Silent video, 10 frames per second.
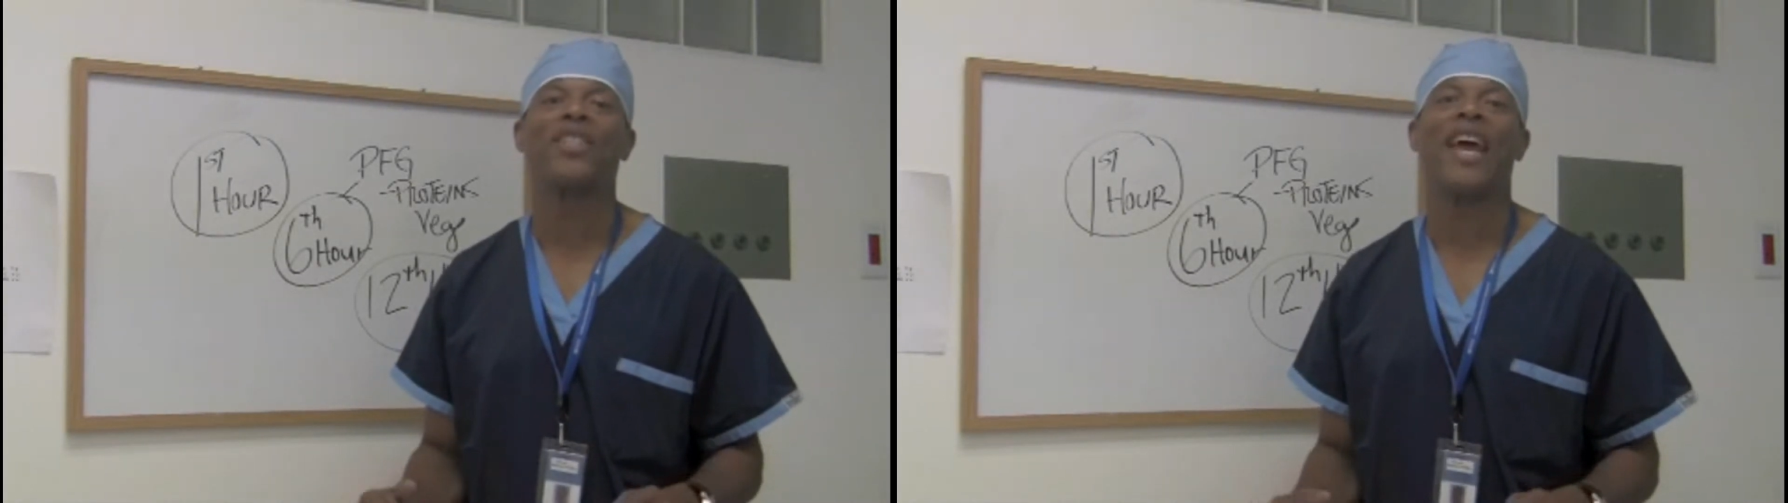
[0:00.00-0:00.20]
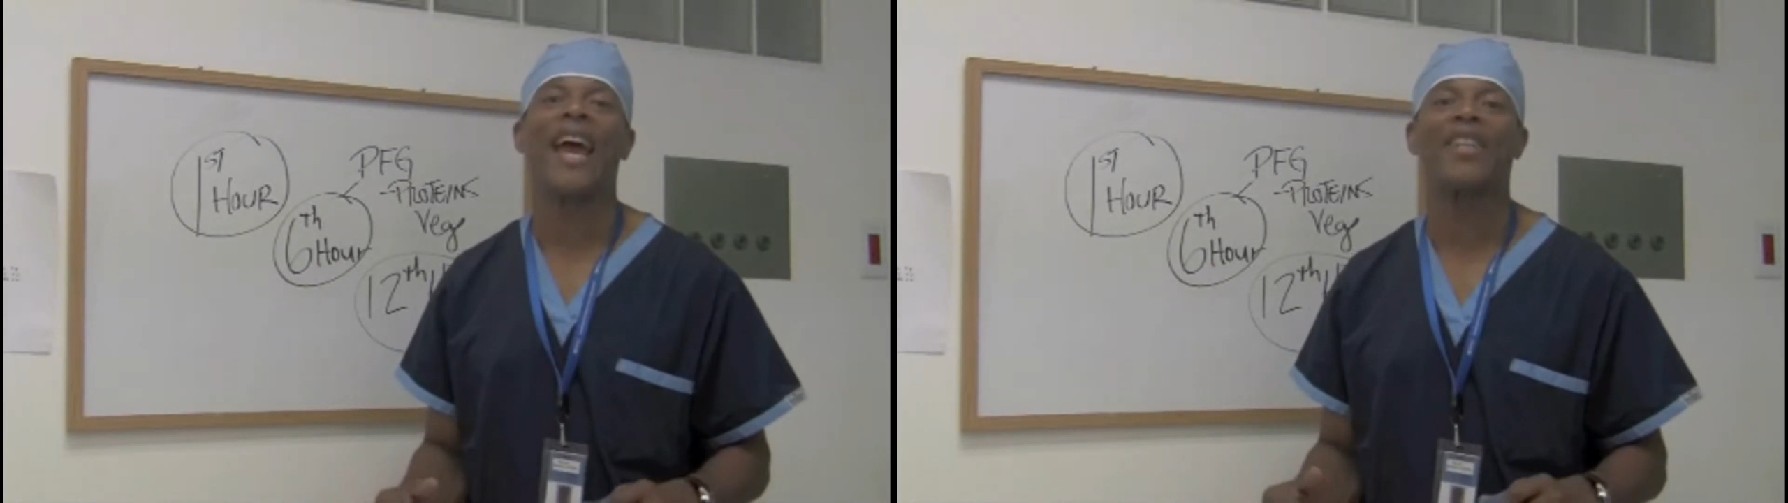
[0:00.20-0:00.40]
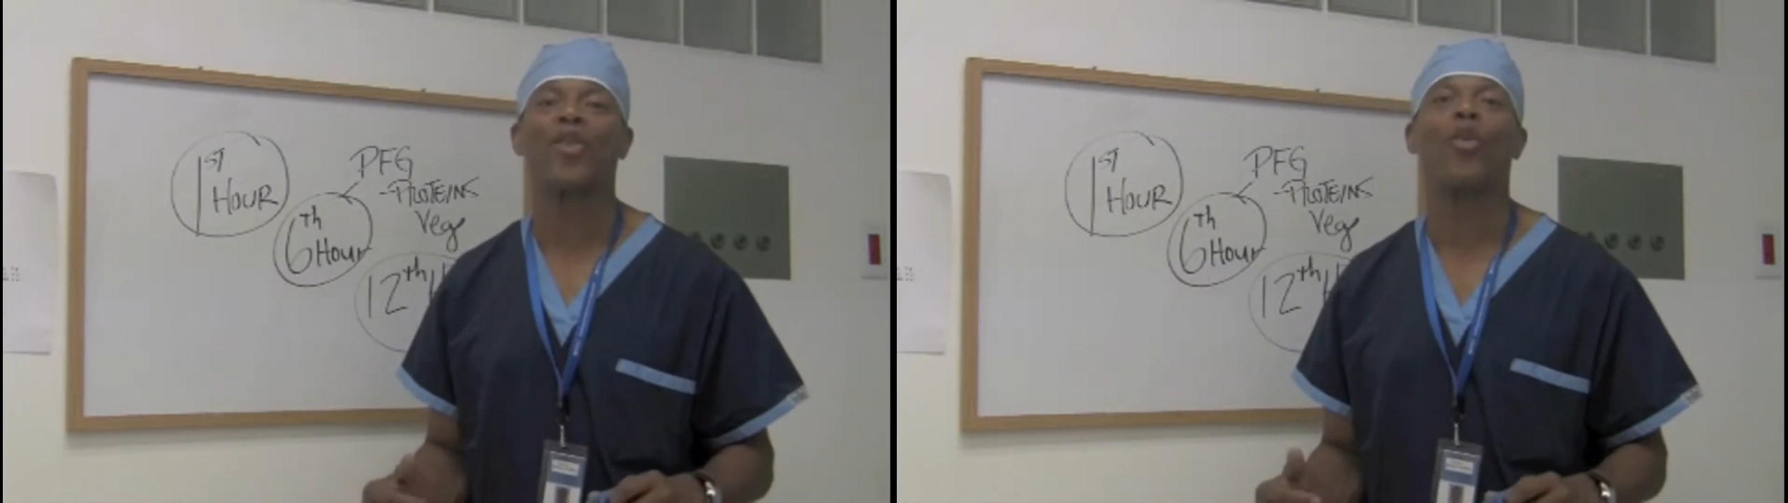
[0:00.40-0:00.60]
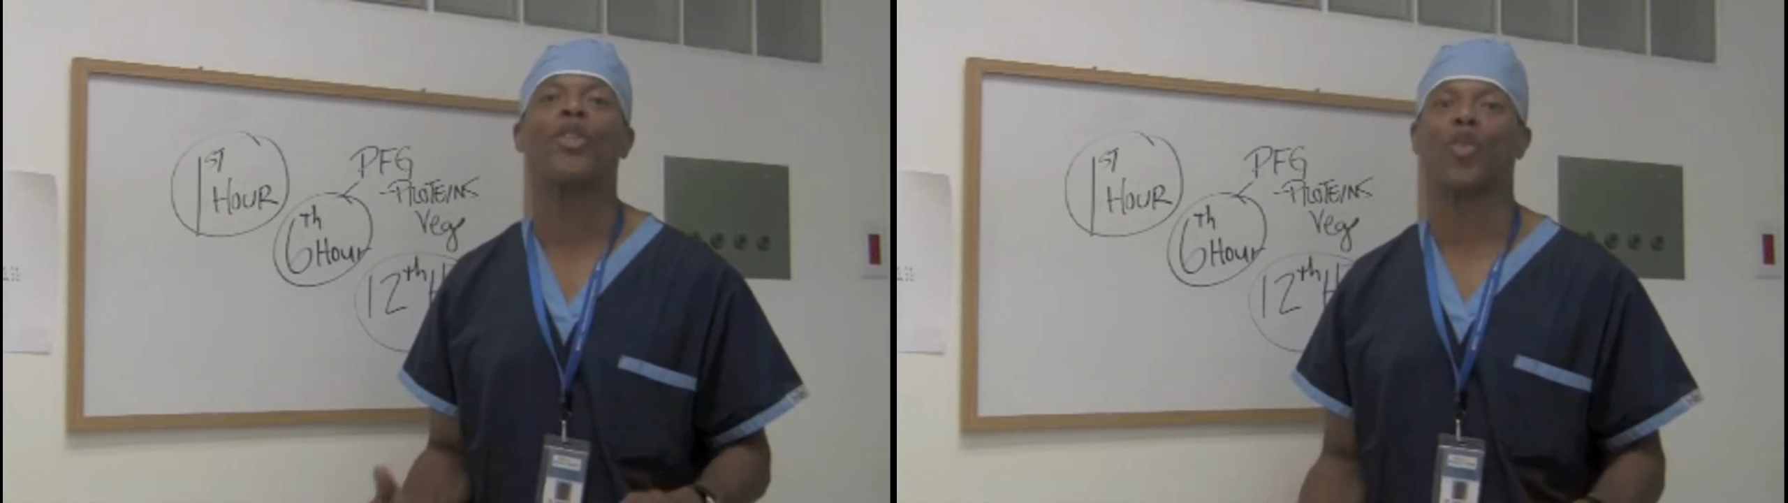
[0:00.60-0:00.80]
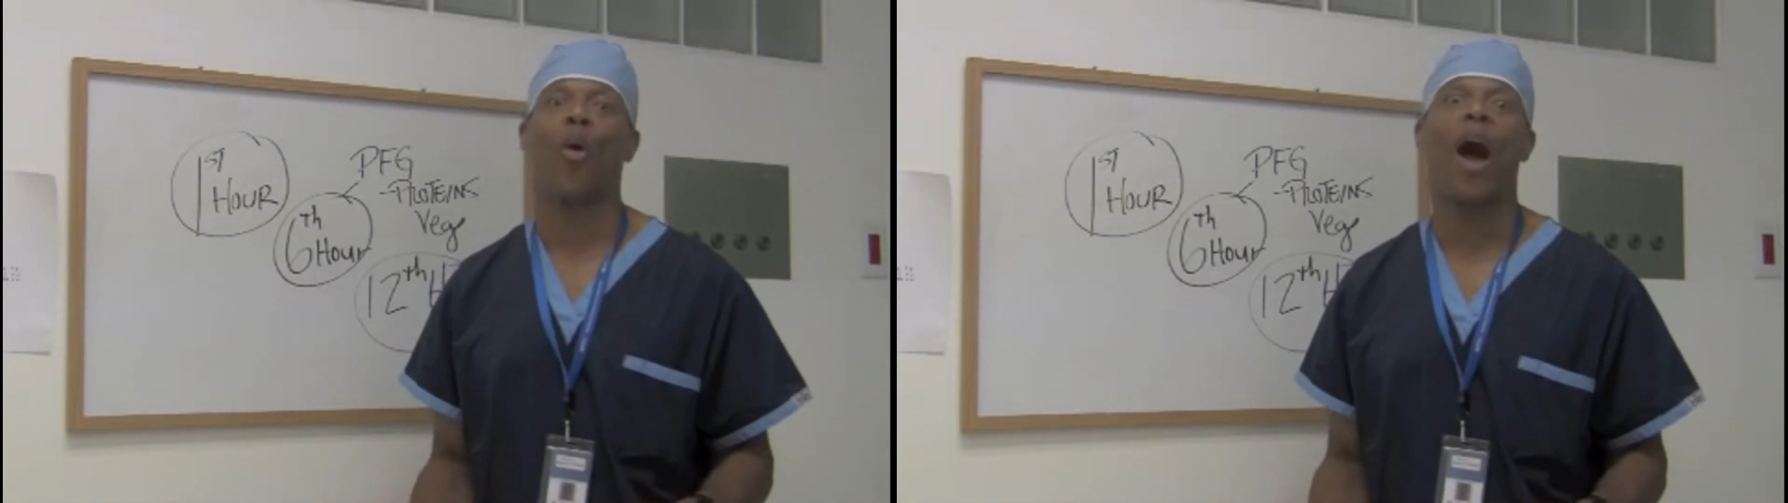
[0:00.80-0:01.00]
jacks or
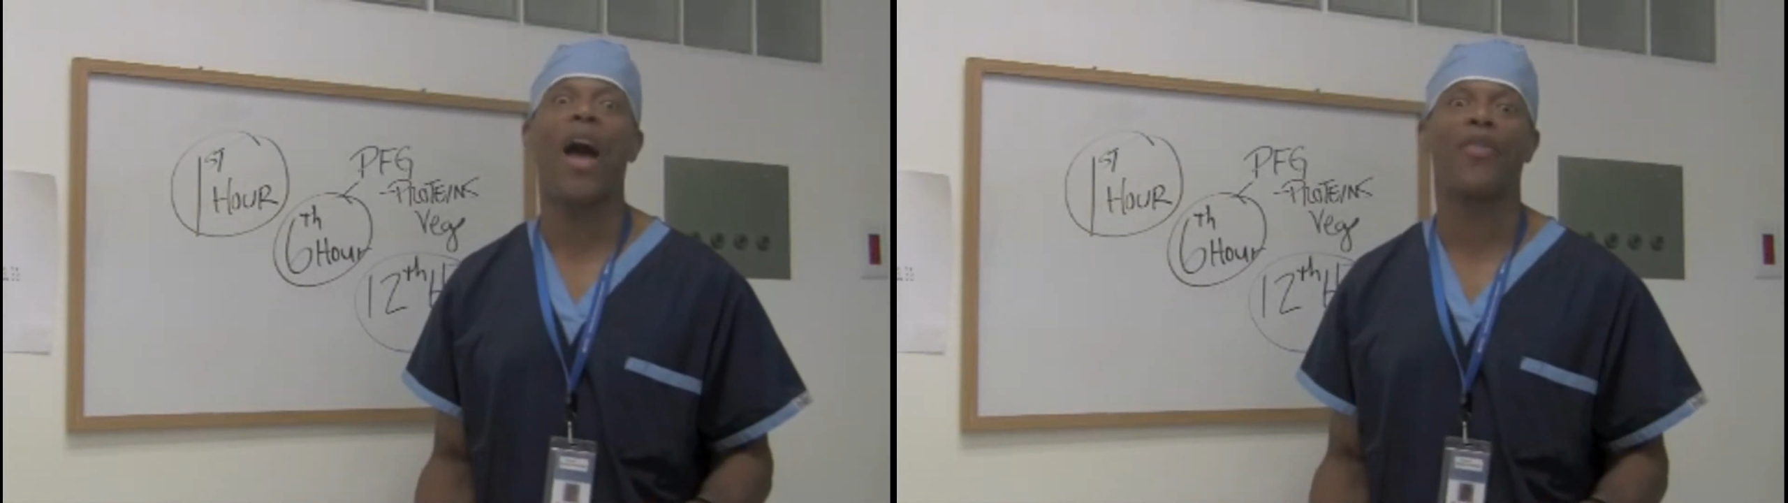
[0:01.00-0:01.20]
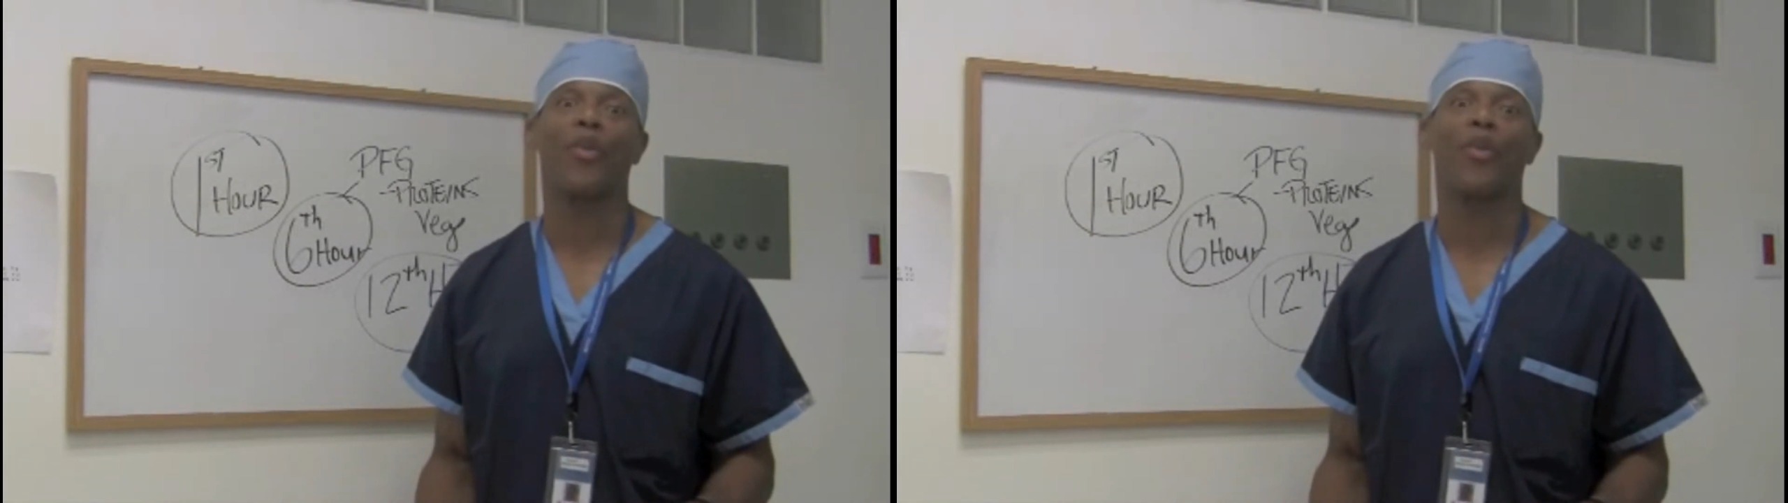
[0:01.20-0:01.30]
squat